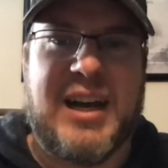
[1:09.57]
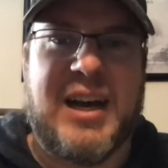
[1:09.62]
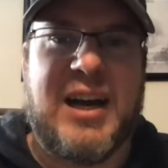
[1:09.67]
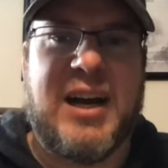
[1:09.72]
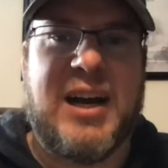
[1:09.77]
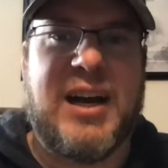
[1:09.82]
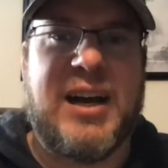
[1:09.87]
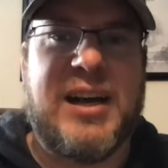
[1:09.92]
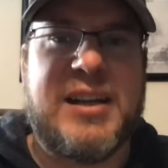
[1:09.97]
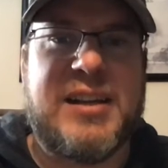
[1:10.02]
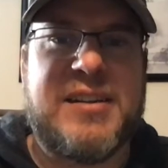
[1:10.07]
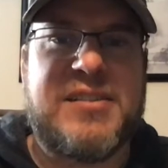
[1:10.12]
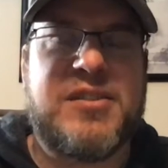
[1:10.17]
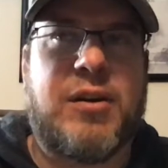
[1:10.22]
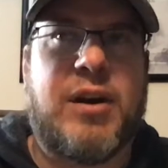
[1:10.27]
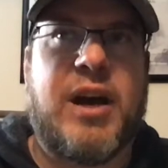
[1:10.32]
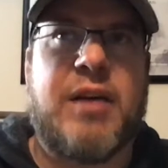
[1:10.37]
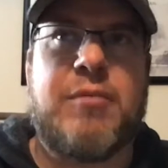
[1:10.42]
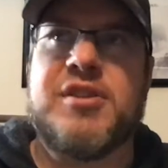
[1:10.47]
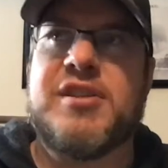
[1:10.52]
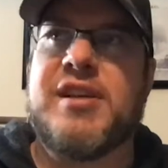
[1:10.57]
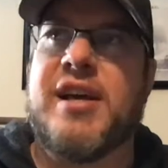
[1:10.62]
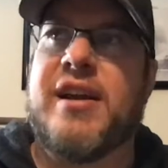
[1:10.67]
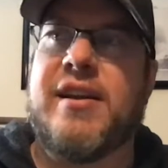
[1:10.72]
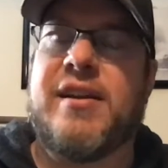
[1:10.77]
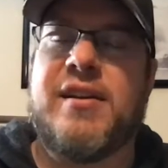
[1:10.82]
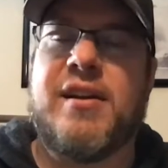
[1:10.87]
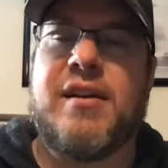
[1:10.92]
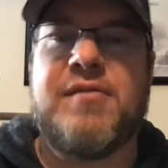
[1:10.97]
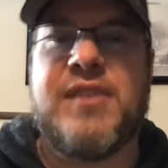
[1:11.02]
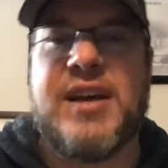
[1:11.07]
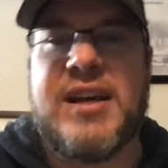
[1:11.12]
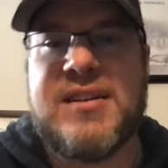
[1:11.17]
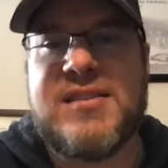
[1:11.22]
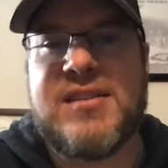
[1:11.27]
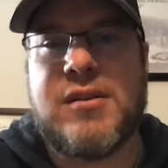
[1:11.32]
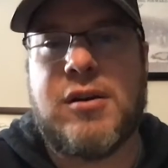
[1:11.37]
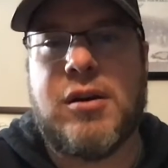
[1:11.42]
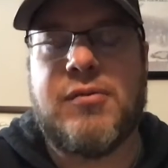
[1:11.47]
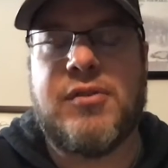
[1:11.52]
Uh, so I was at an
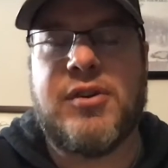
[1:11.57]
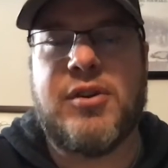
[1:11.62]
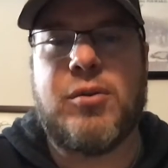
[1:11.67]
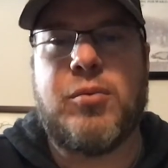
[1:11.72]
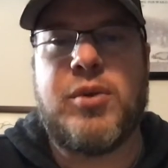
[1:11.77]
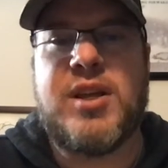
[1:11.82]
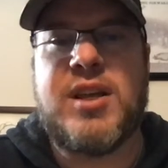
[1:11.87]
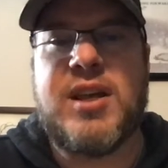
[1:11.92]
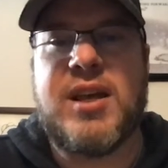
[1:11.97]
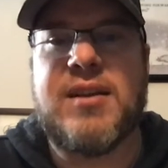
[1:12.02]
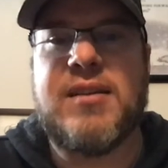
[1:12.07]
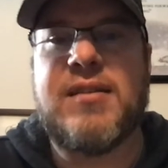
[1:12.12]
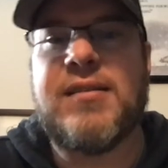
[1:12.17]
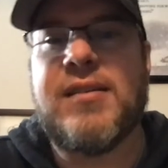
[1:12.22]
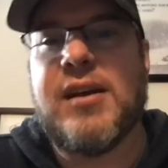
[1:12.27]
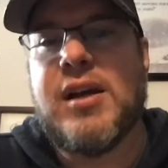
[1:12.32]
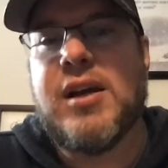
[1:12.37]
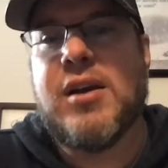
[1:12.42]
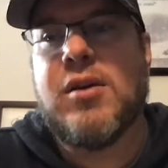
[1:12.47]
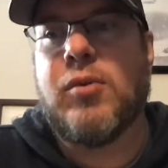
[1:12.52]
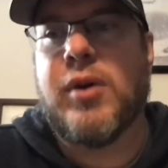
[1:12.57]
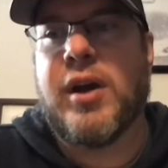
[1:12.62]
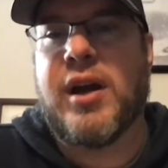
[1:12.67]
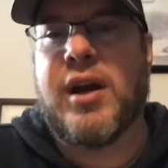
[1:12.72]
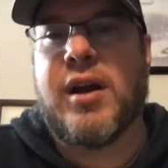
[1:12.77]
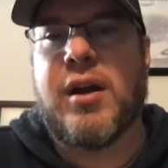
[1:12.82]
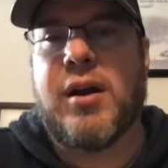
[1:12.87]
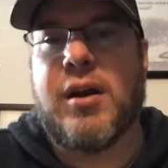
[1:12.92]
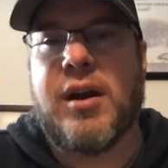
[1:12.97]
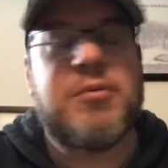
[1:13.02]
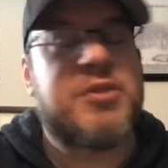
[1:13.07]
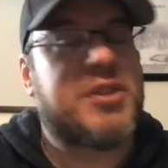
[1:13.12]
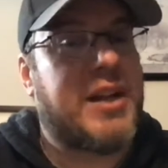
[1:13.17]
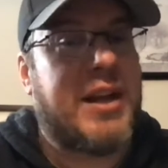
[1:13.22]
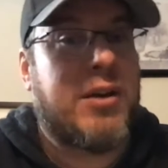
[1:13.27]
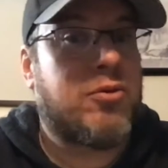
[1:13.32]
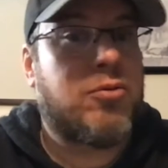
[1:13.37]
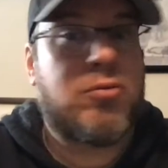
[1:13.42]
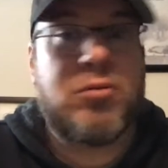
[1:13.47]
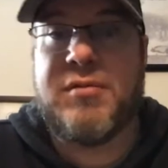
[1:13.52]
event over the weekend where it was an
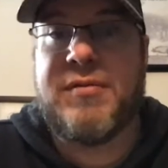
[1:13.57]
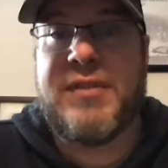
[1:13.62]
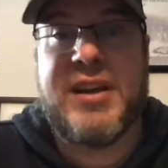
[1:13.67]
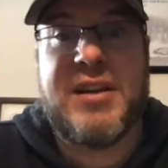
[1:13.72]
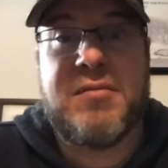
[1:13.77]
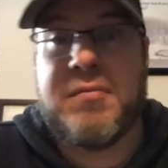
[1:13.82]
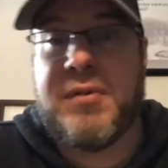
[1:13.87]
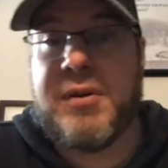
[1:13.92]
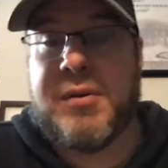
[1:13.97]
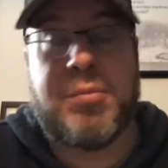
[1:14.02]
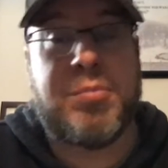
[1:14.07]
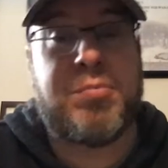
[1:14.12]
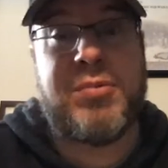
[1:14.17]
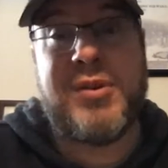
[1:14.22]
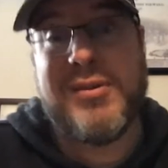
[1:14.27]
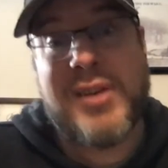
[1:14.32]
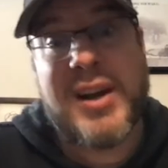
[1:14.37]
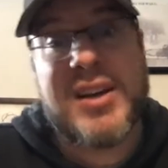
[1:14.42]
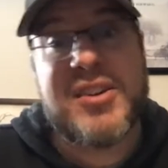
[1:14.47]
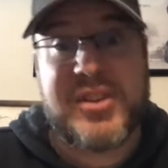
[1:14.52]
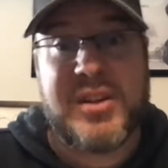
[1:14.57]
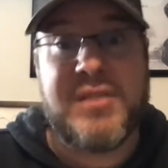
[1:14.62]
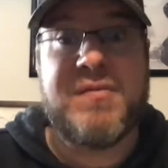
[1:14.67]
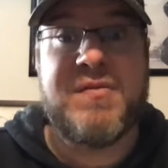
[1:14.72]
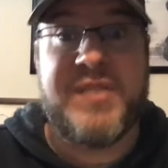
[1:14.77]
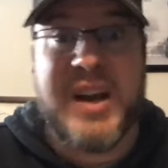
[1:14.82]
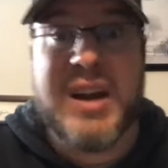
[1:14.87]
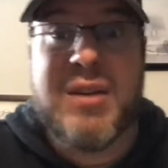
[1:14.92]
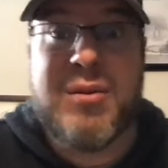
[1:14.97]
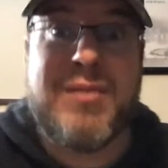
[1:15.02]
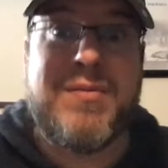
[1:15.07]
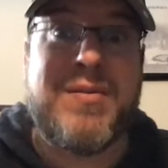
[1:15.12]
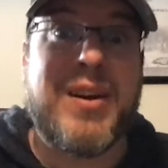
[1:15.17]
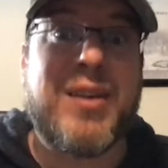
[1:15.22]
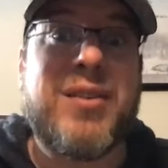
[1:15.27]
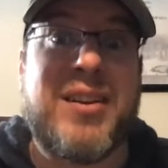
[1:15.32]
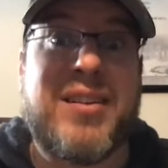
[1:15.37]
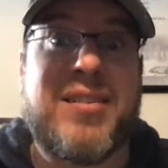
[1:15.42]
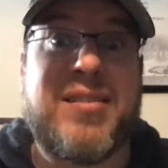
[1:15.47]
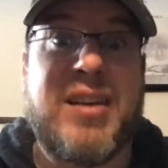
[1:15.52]
outdoor event. We were, we were actually very,
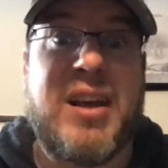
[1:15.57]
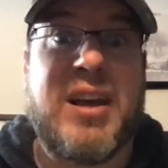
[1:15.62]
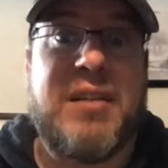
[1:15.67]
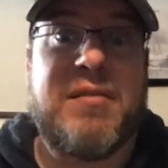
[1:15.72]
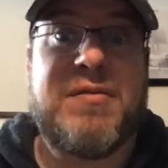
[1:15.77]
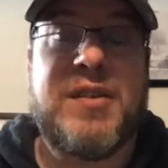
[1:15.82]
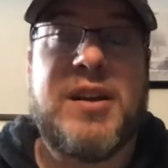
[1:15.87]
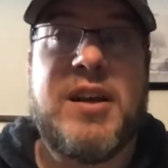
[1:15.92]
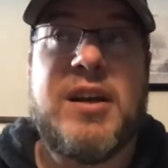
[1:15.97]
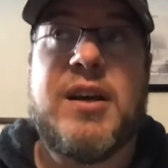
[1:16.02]
very safe.